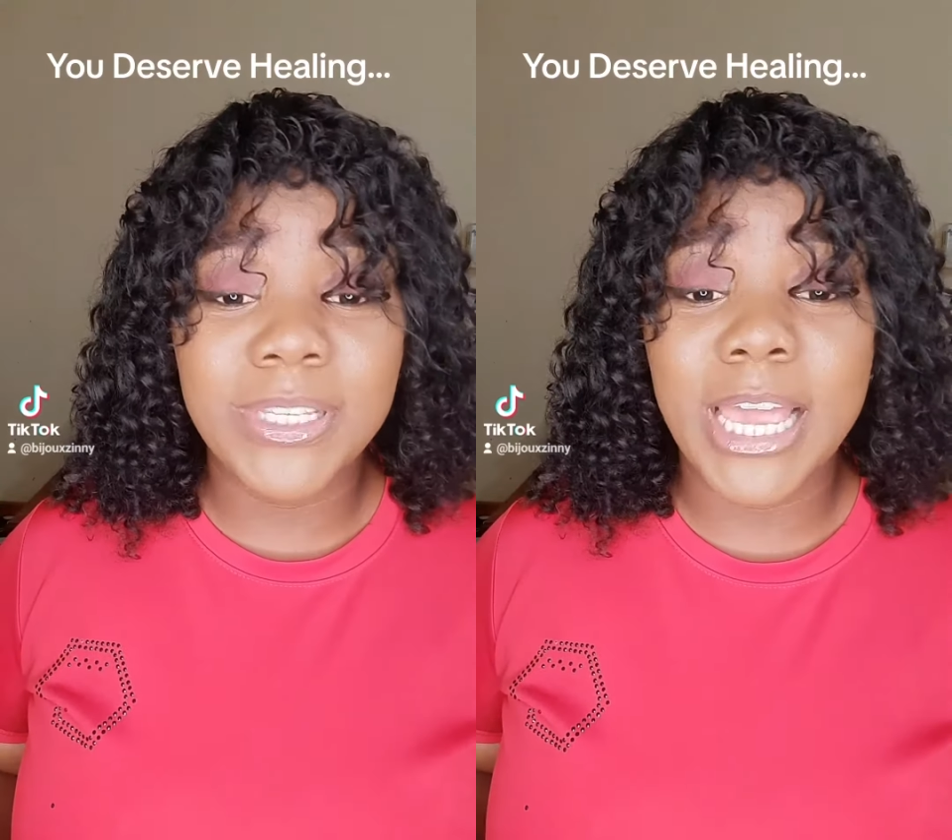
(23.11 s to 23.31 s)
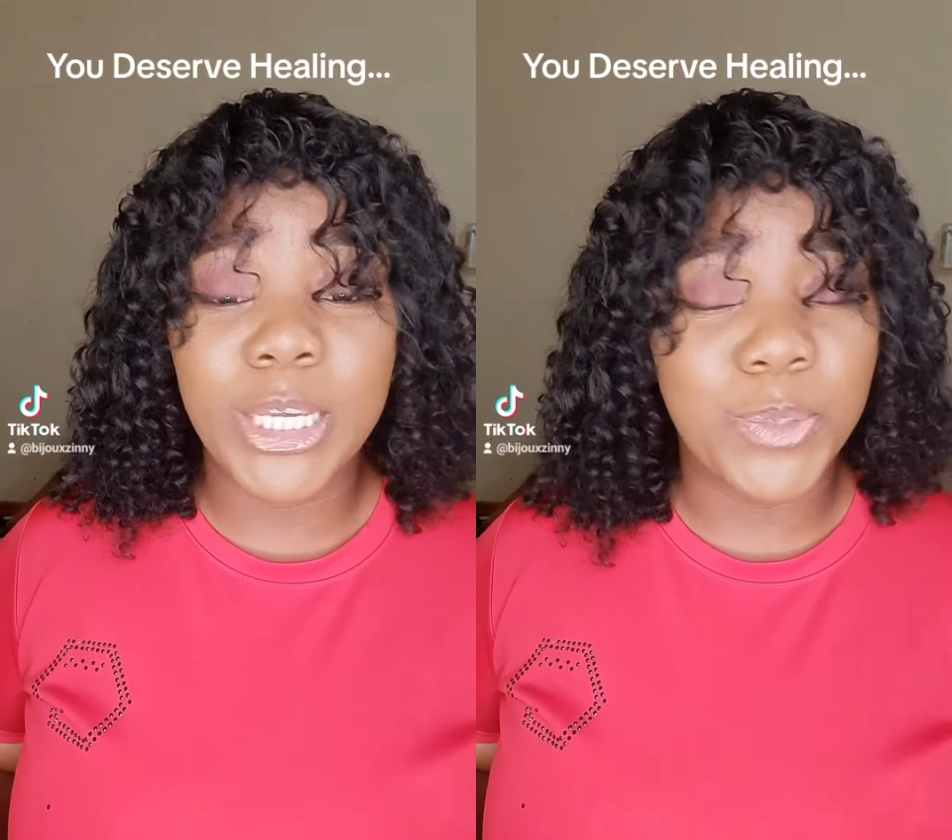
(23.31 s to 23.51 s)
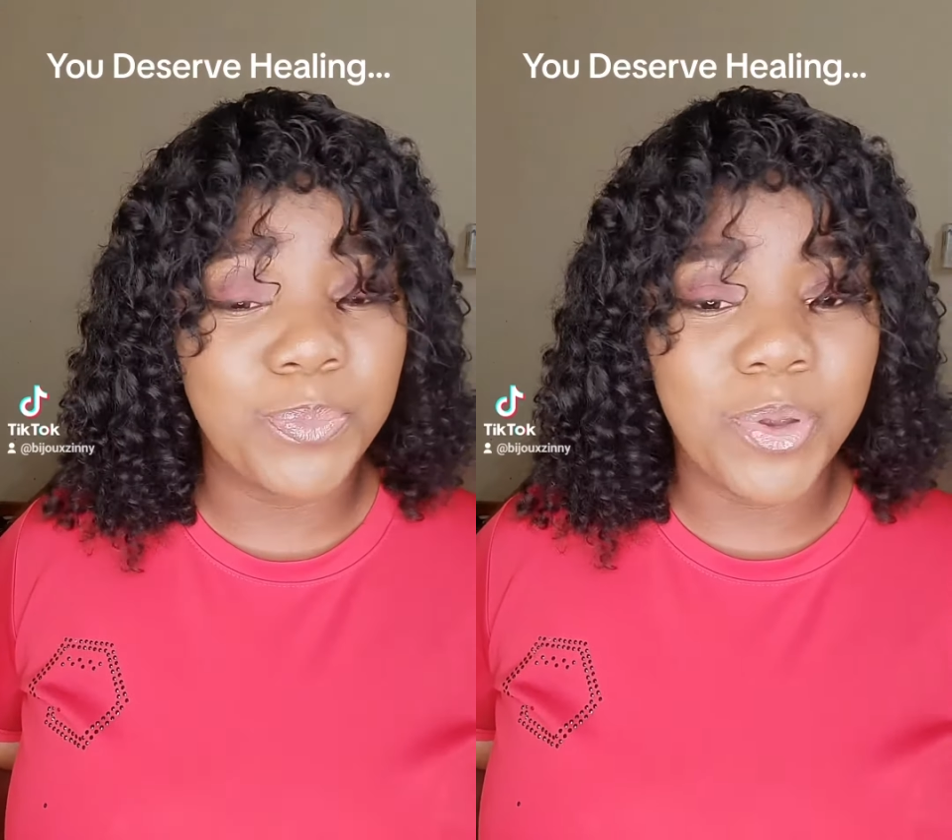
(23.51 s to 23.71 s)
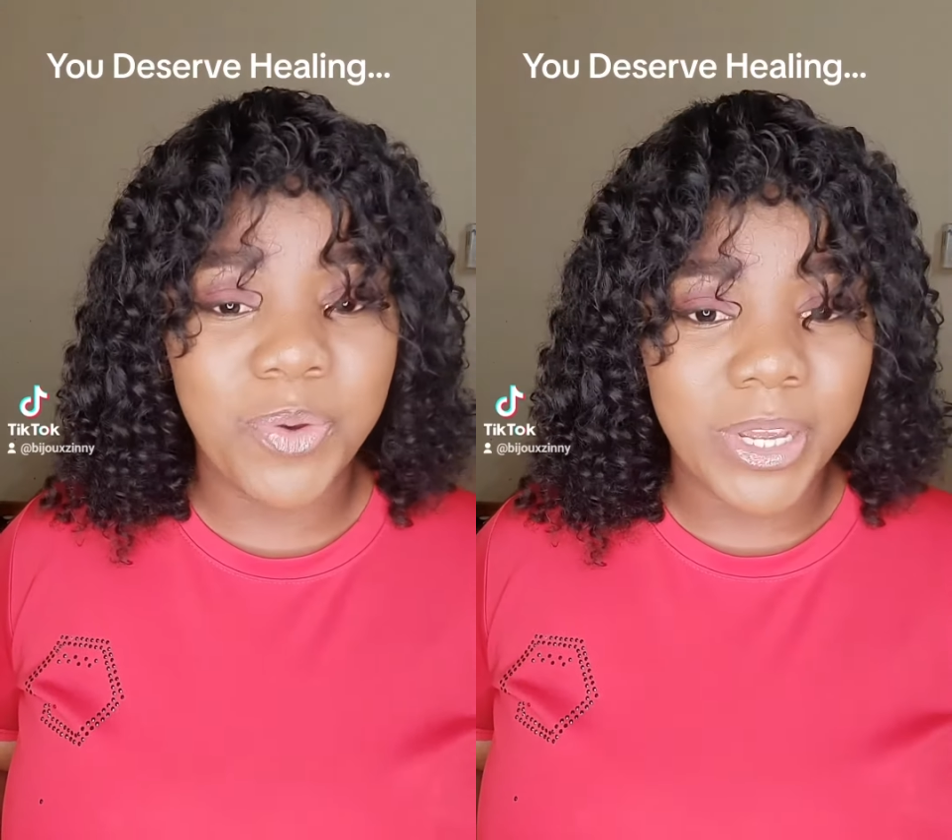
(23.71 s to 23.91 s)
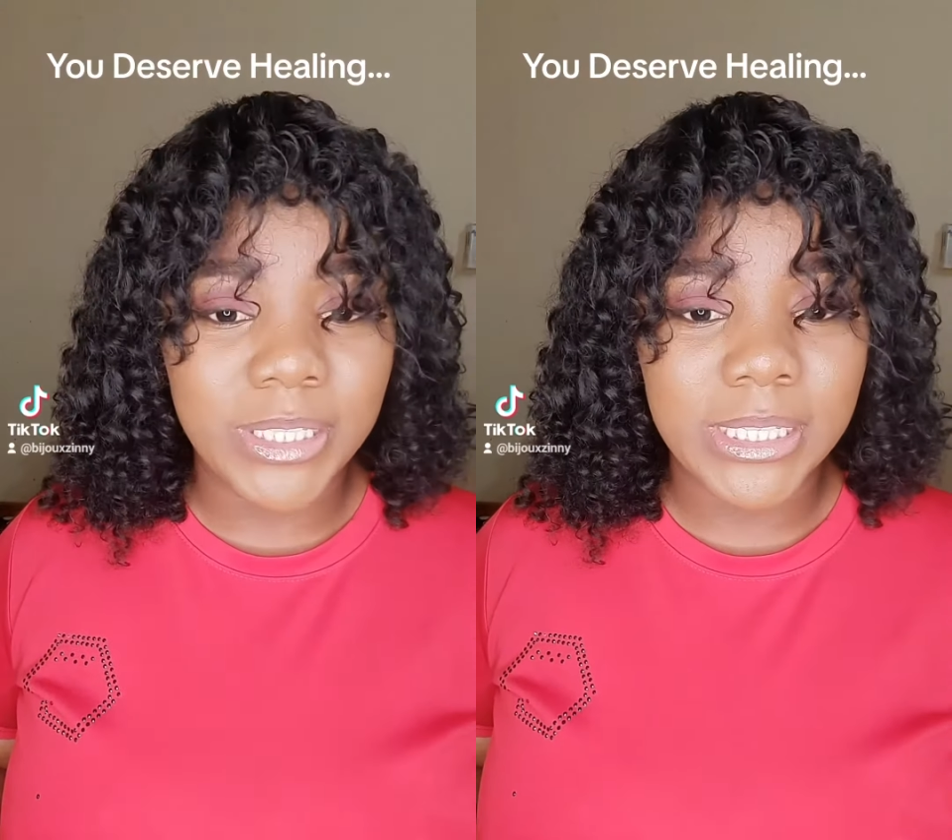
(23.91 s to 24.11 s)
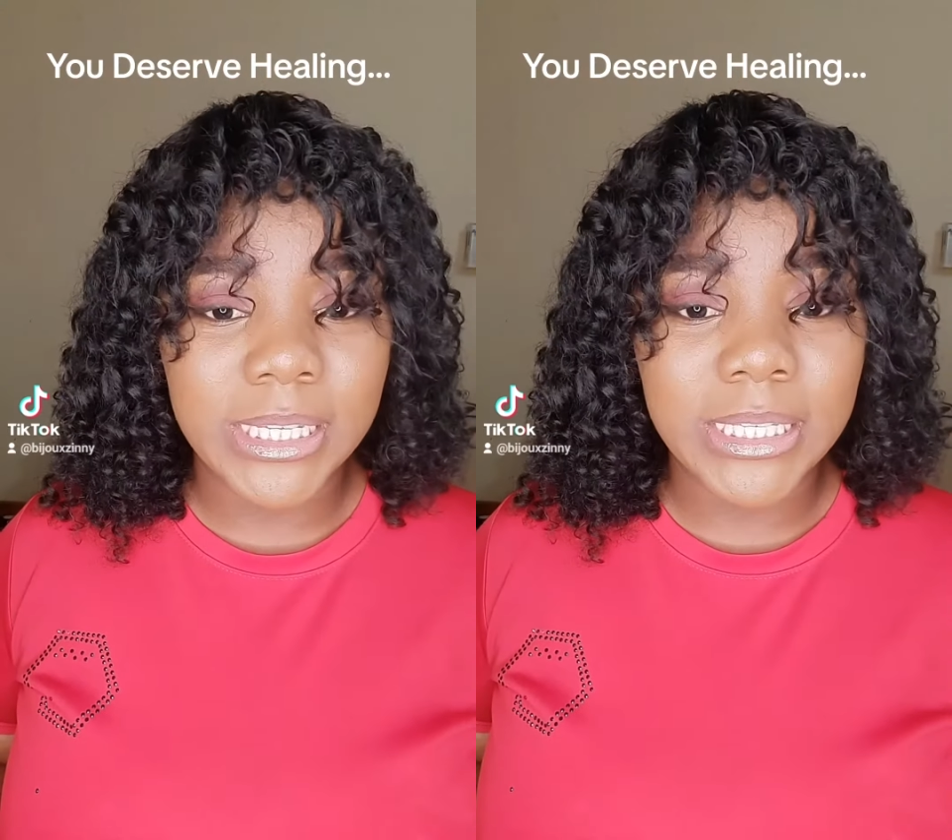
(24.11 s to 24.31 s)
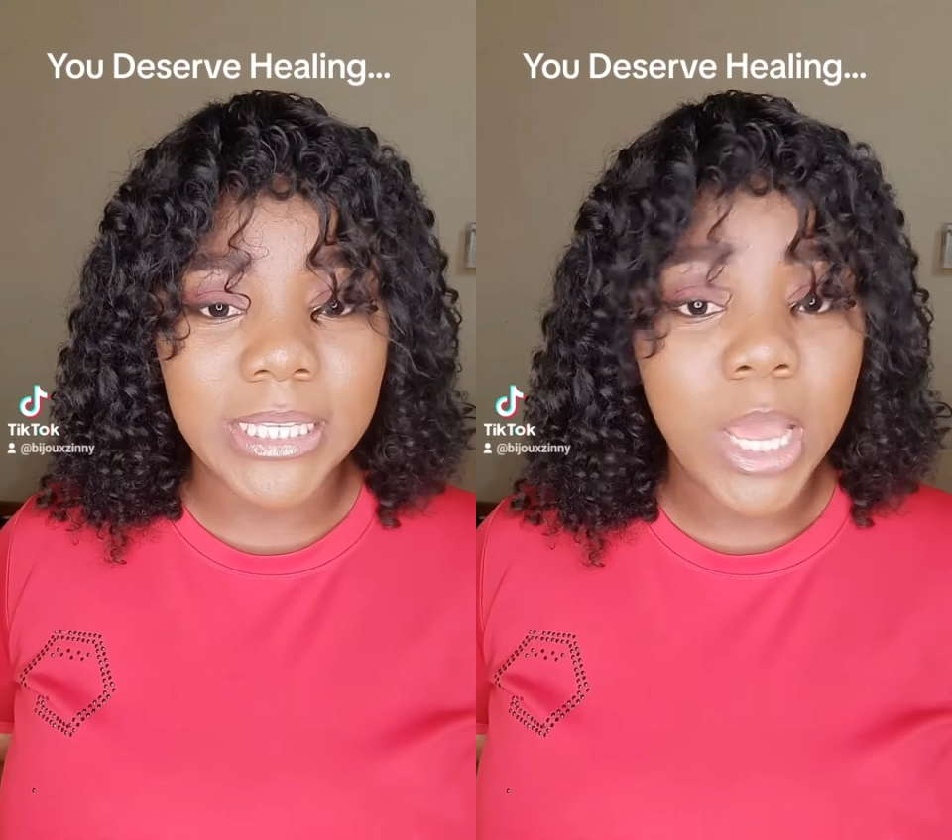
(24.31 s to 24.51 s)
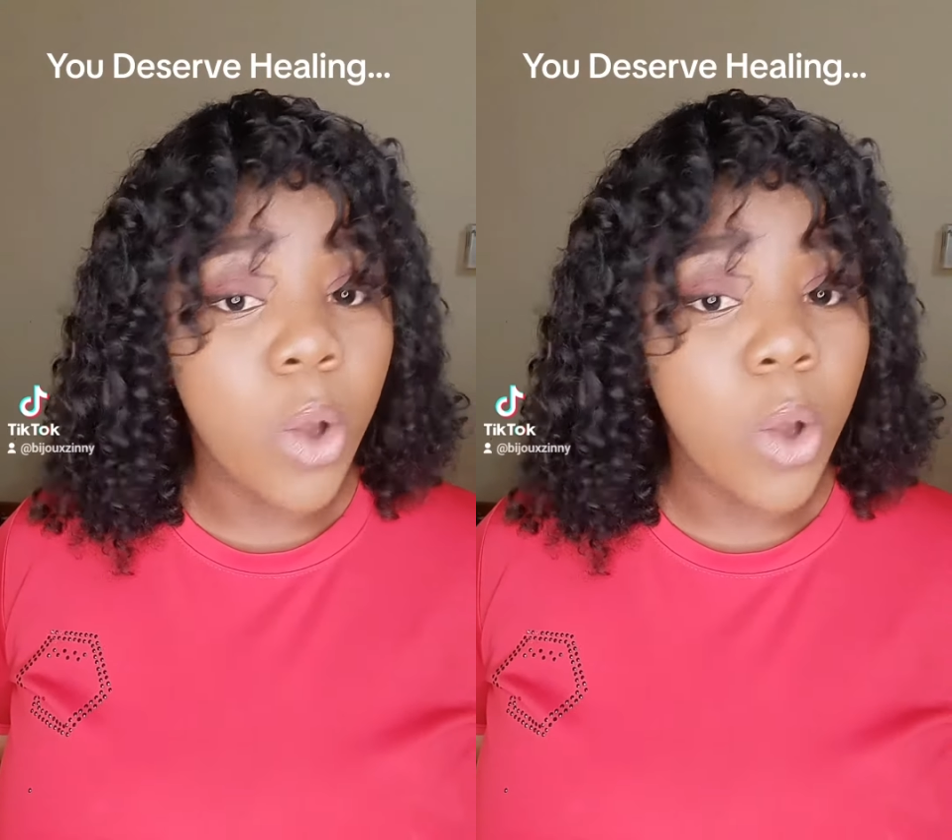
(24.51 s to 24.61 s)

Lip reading: experiences.